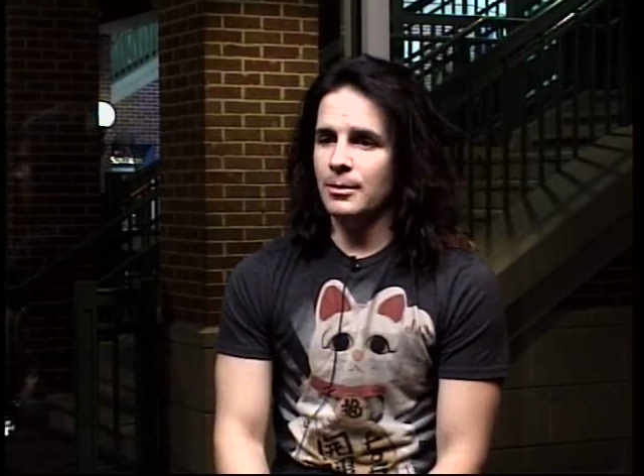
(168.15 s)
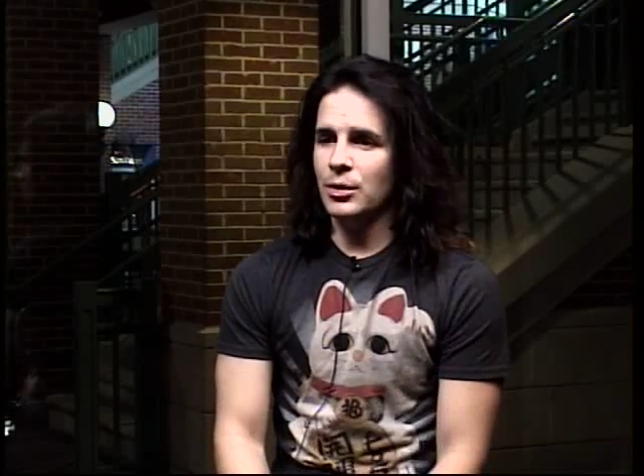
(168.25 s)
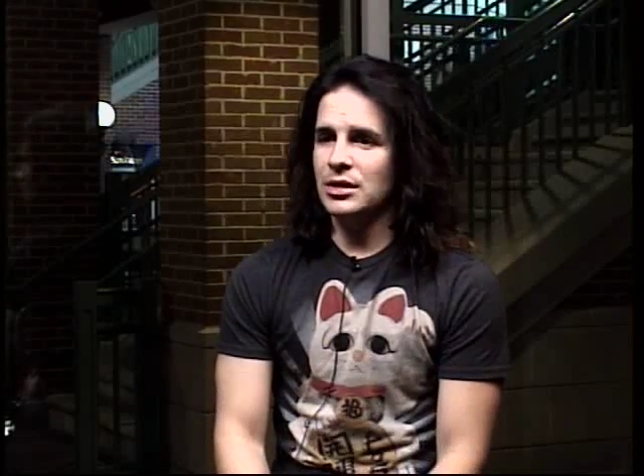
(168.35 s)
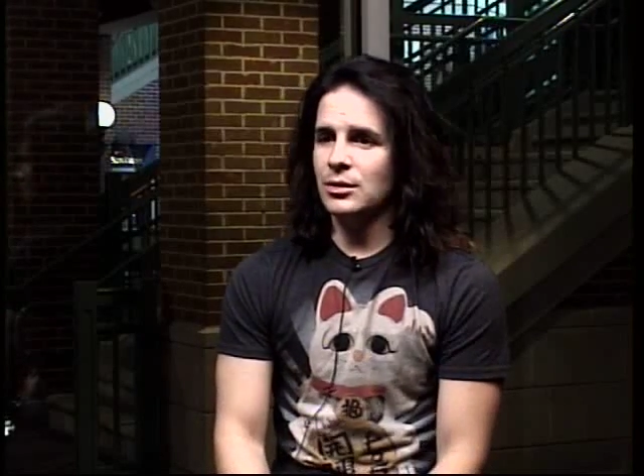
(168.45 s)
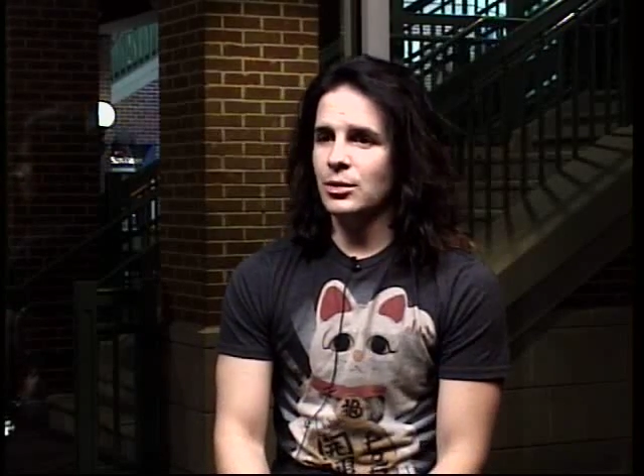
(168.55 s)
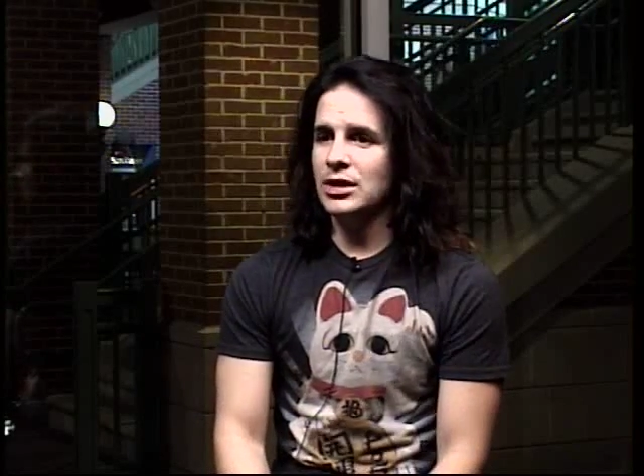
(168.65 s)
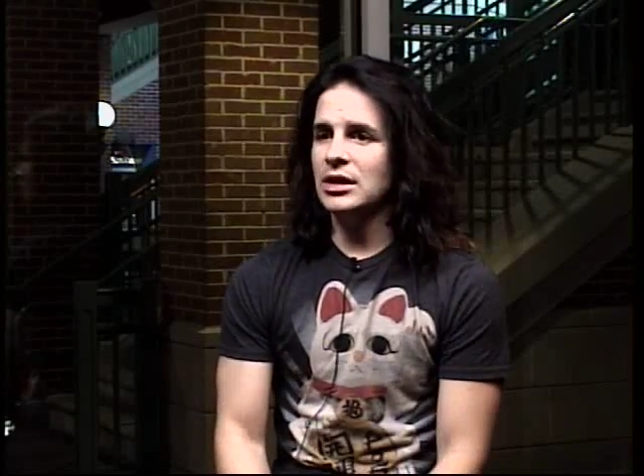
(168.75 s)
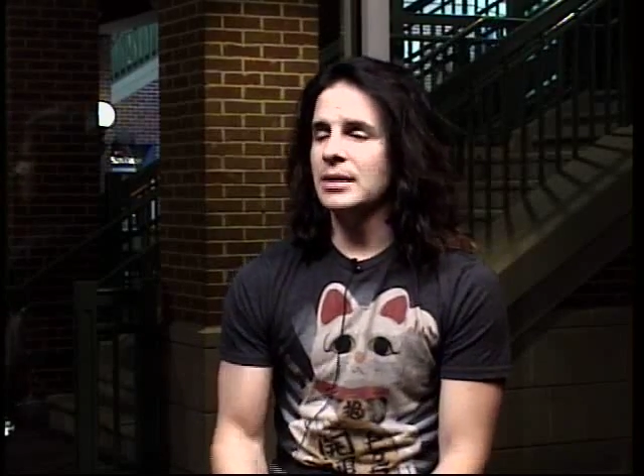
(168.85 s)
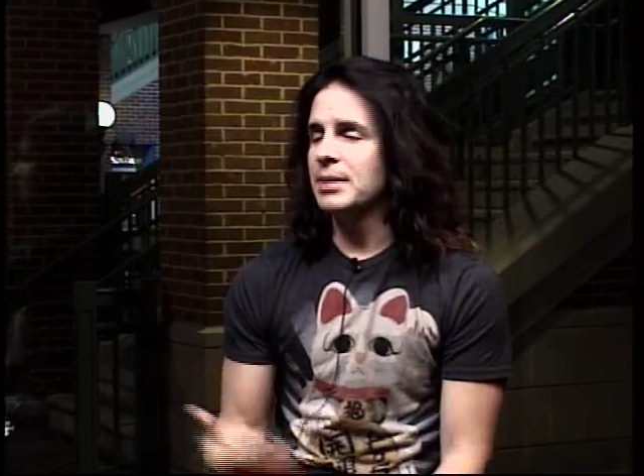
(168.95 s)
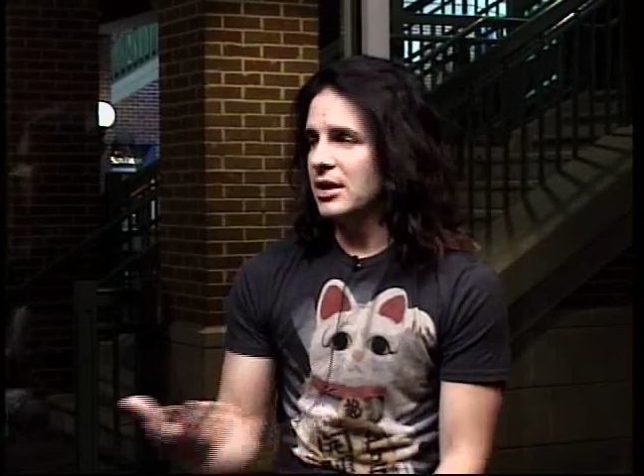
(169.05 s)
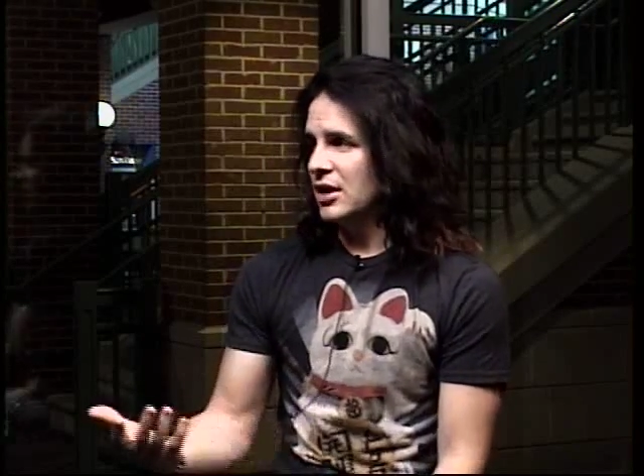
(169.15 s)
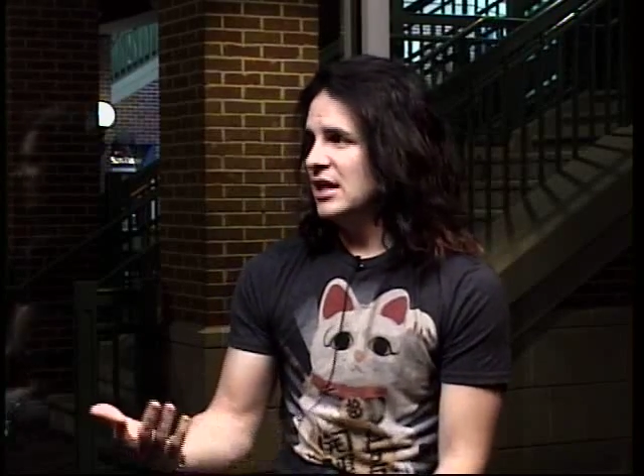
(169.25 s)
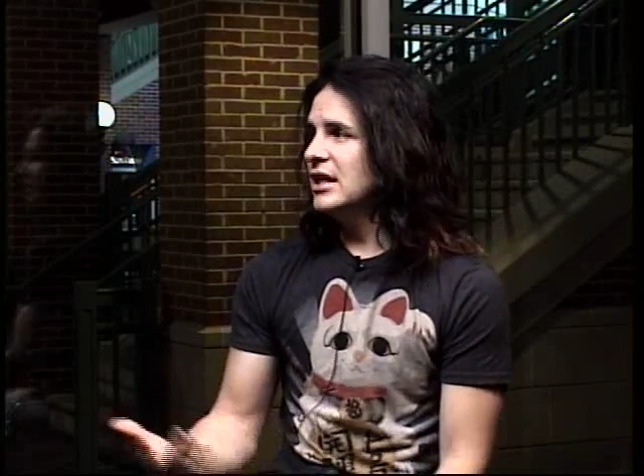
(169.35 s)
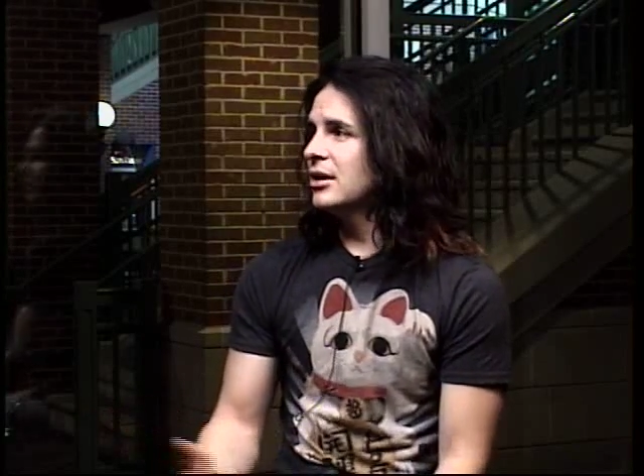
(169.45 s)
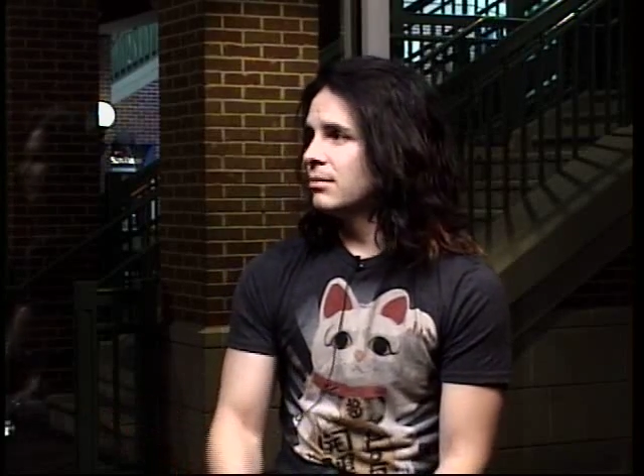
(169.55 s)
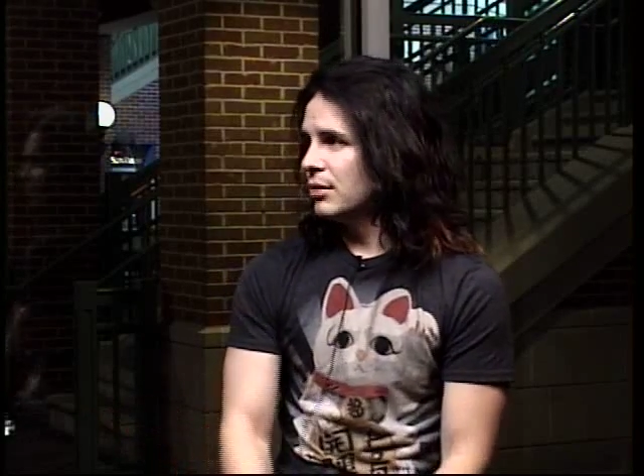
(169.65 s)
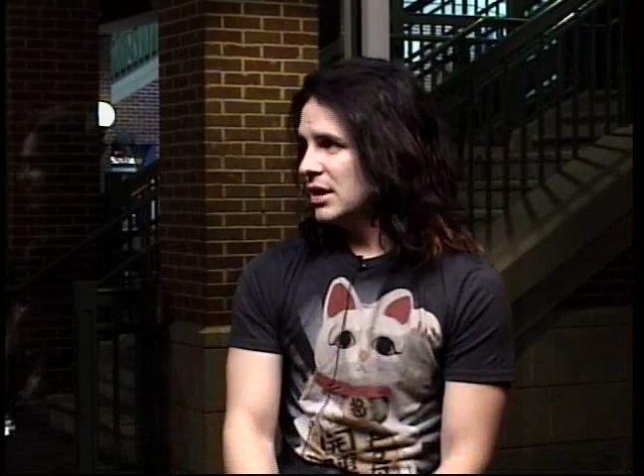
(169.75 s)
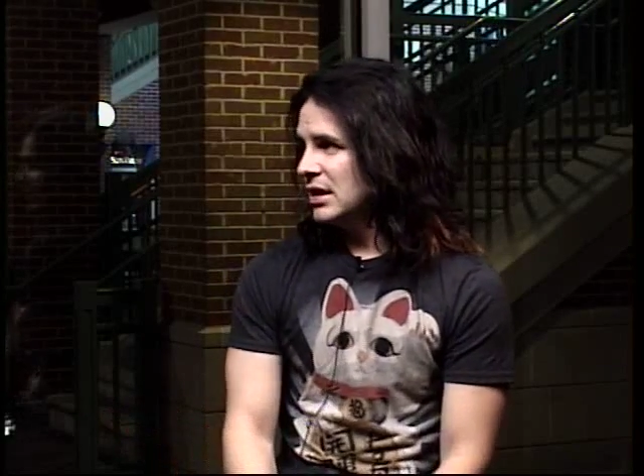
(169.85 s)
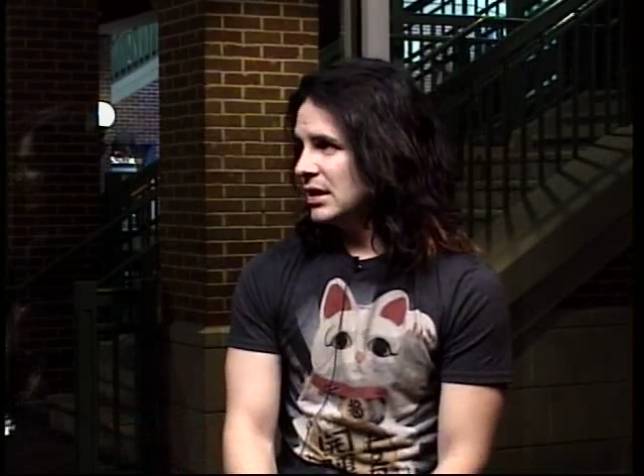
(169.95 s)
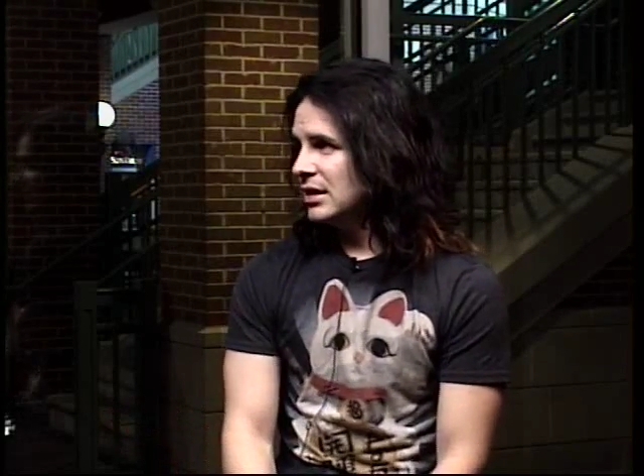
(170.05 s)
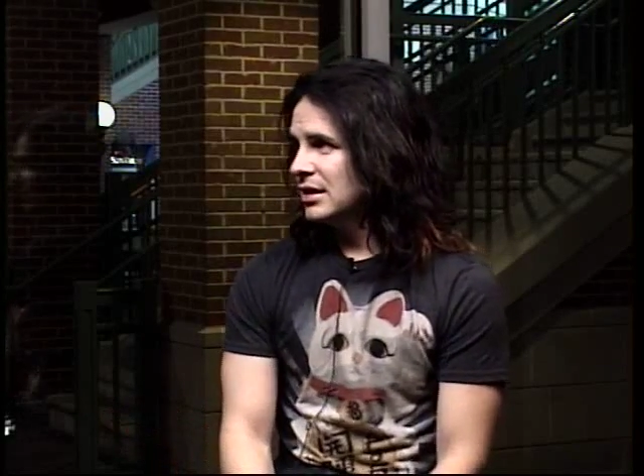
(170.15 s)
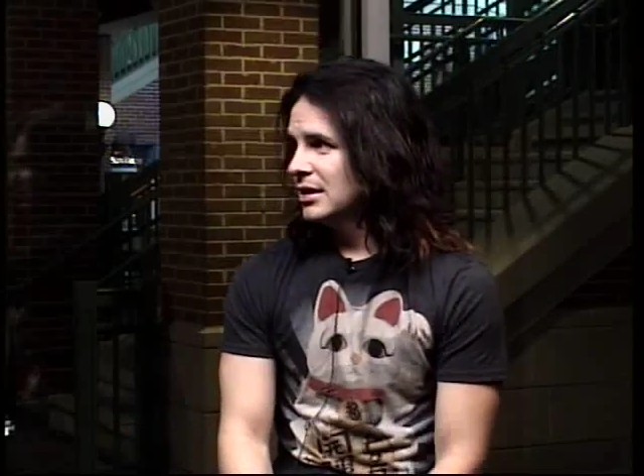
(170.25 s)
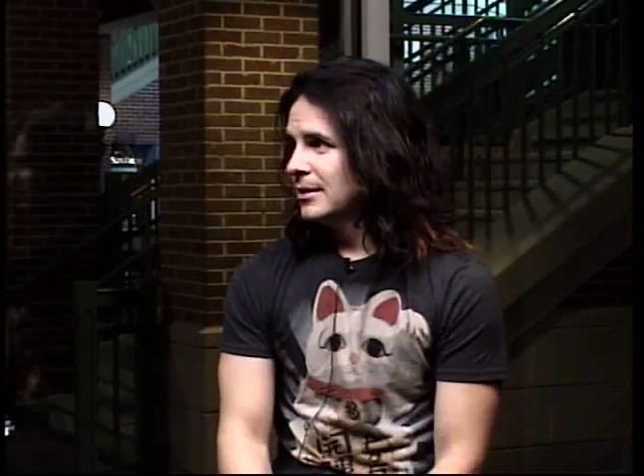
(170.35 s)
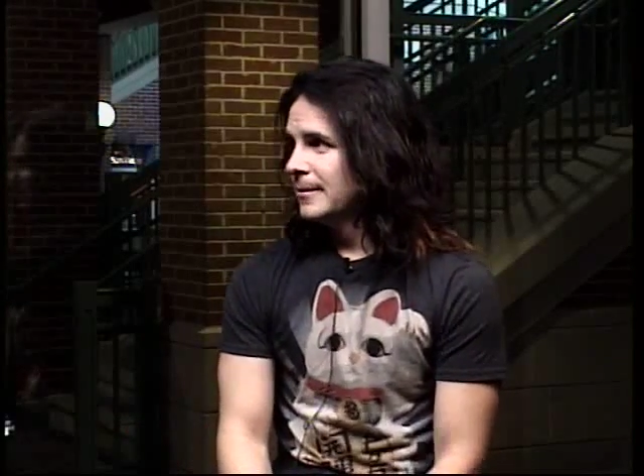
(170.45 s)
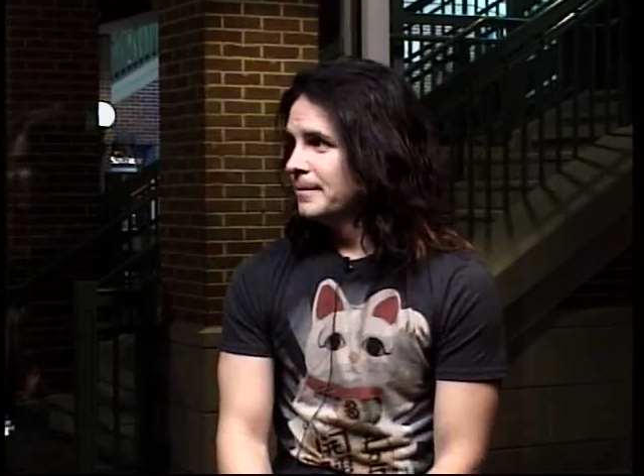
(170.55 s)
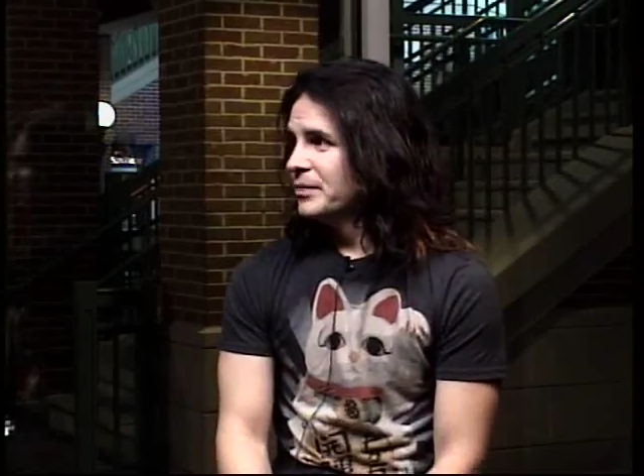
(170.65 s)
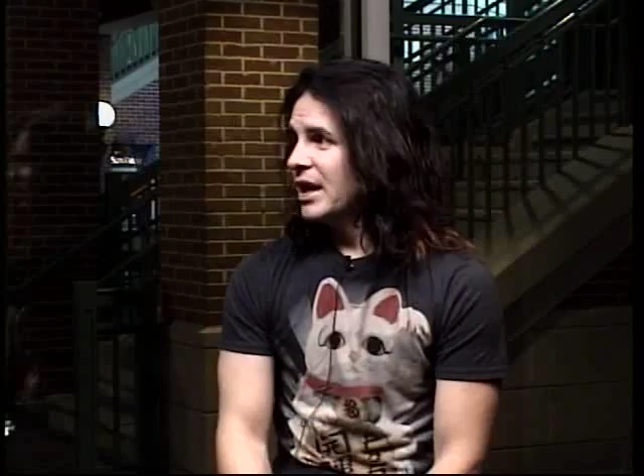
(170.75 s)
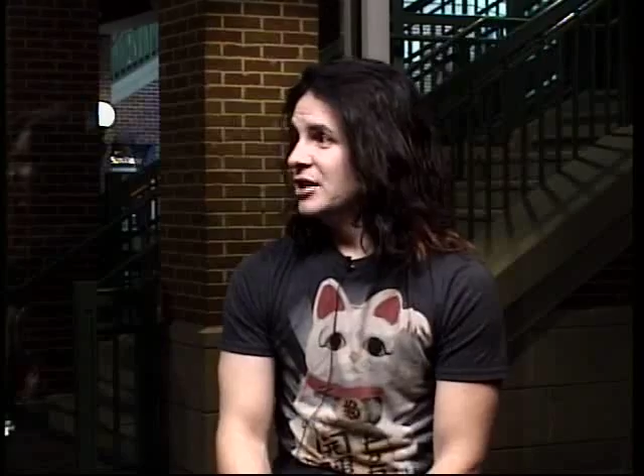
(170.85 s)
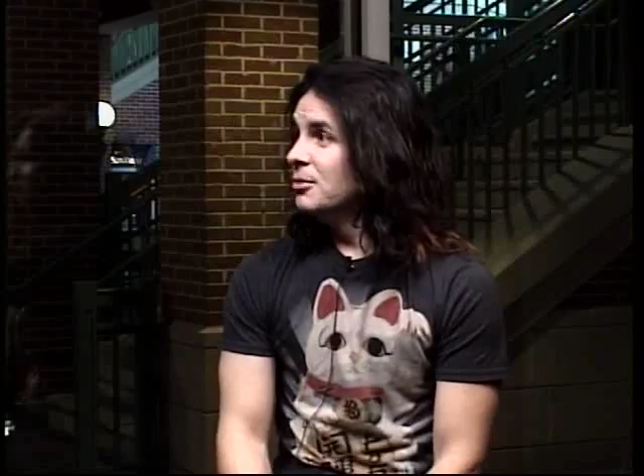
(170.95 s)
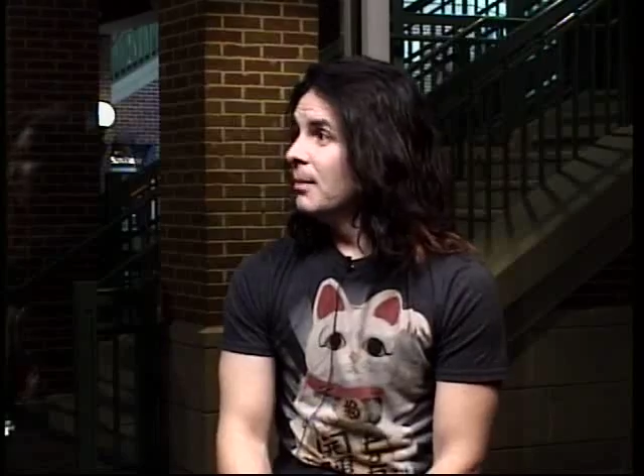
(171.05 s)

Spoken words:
what do you like better, eating or breathing? And you